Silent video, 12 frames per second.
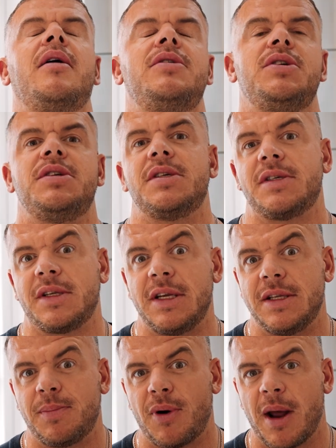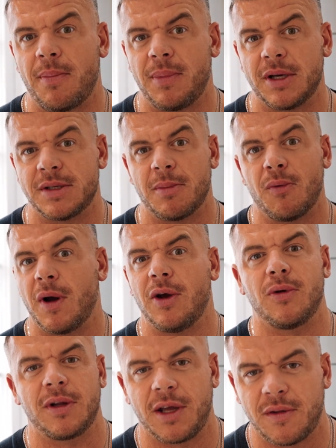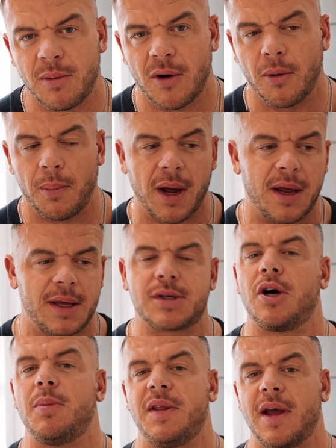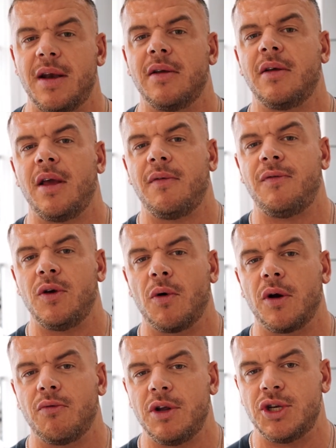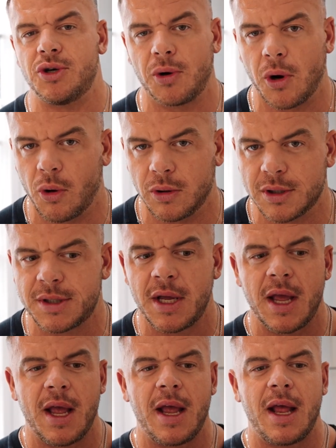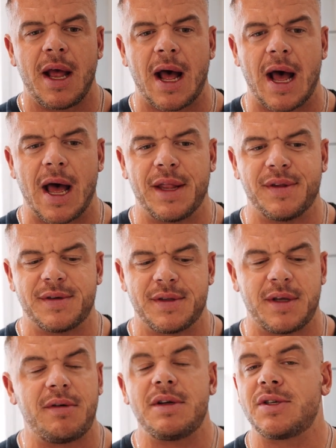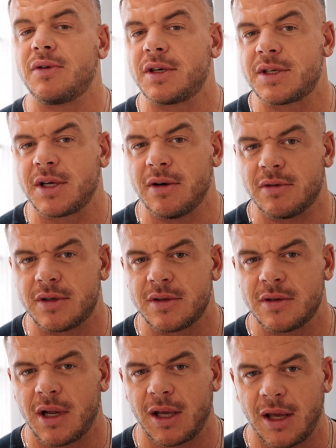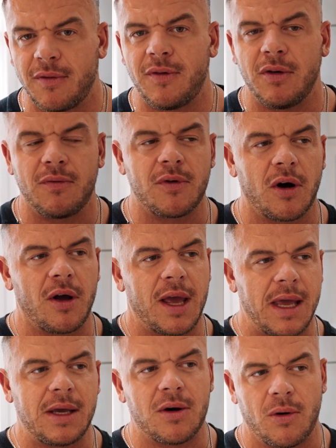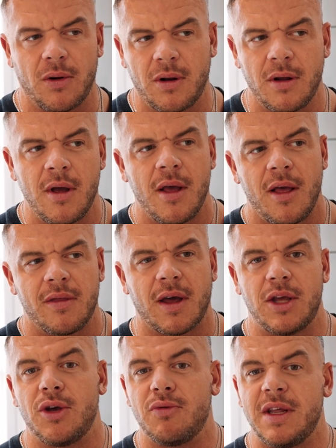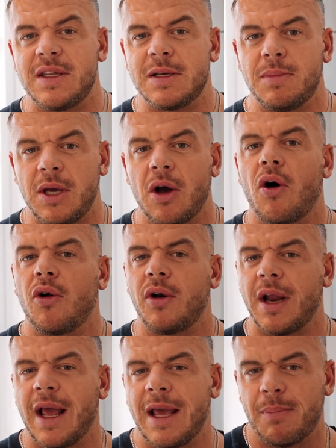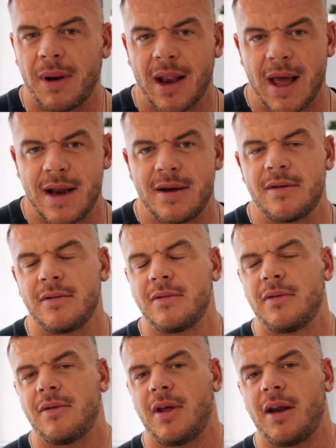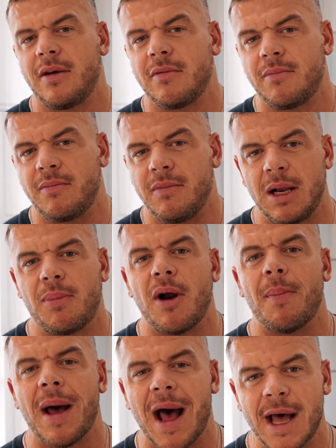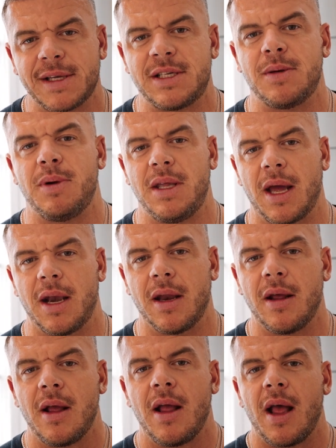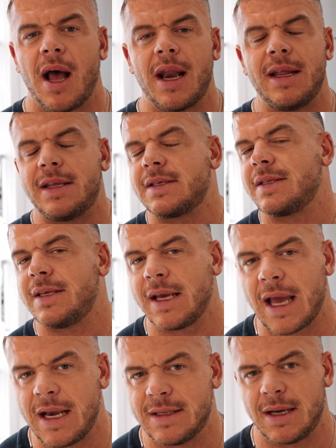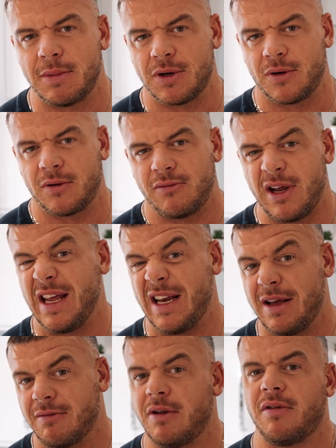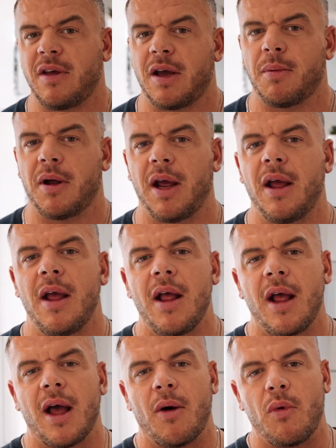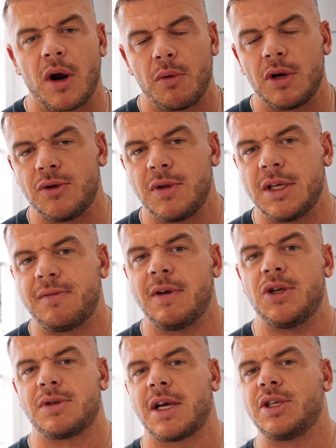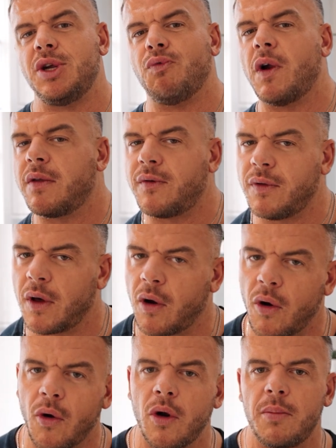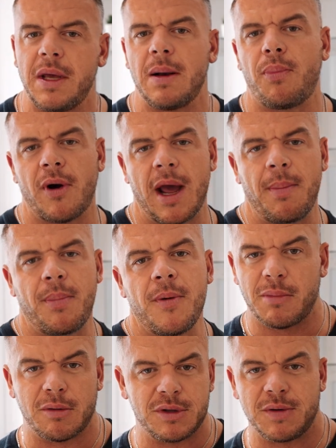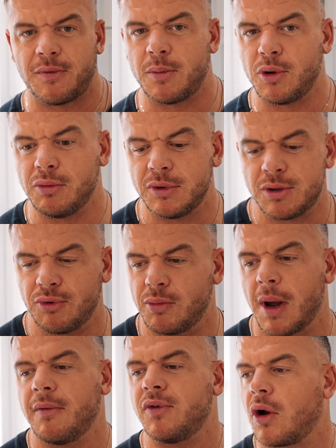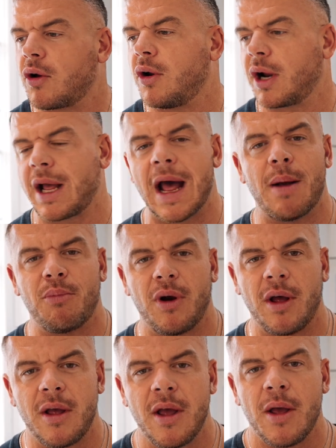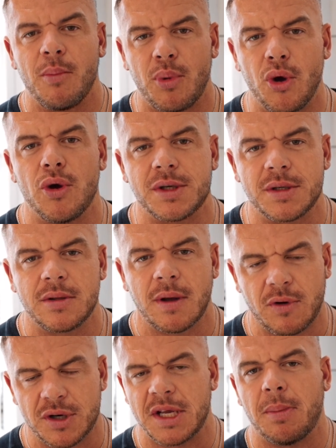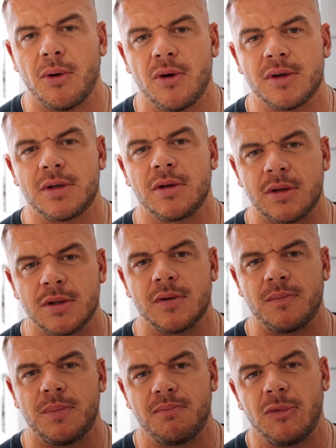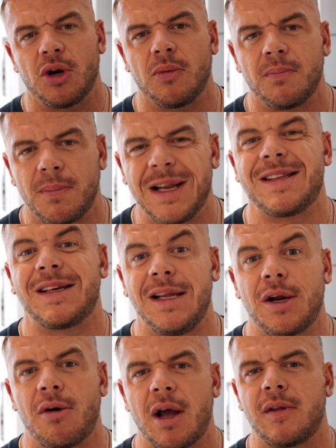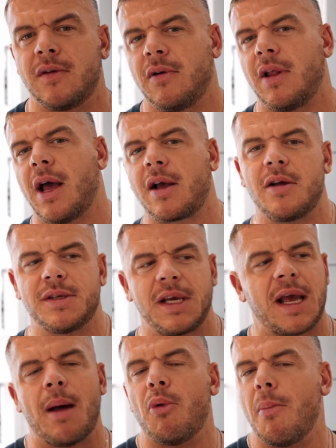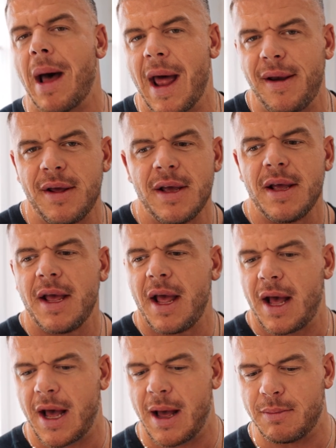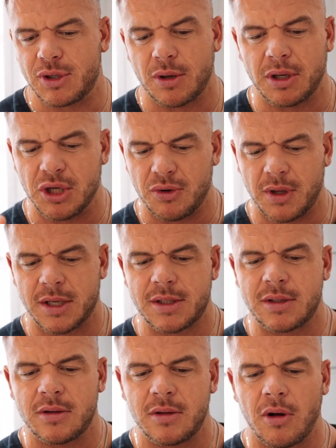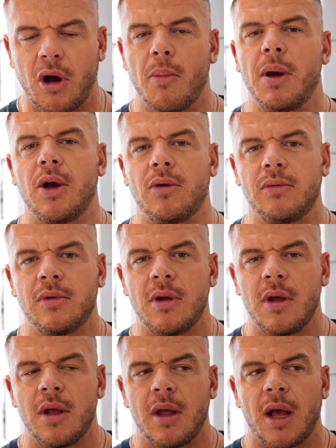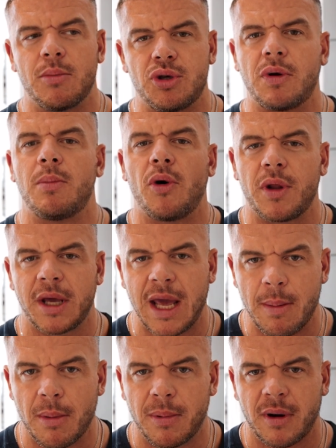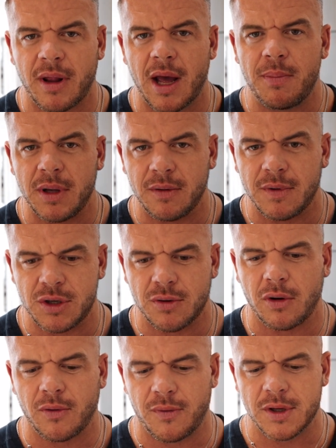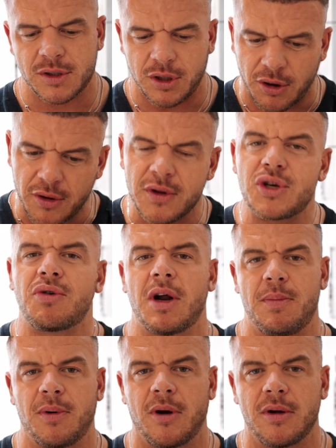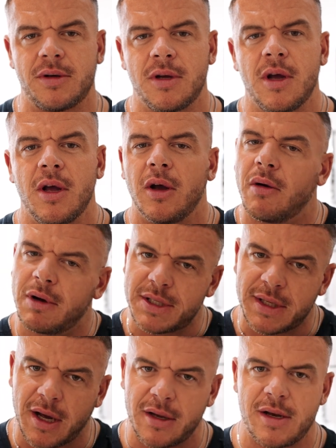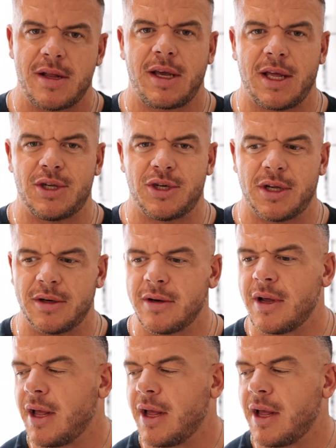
Jesus, I need to prep because I'm away all day tomorrow. But it's got to be done if you want to reach your goals. And there is no excuse. Like, if you've got a goal that you need to be on a plan, then meal prep has to be done. And it doesn't take any time at all, really, when you think about it. And what I want to do in this video is actually run through the whole meal prep, bouncing from room to room. I've not got a camera person. I've got to say person because of, politically correct and all that. I can't say cameraman. So I'm going to do this on my own. I'm sure I'm more than capable of that, being a videographer. So you're on the tripod. We're starting in the kitchen.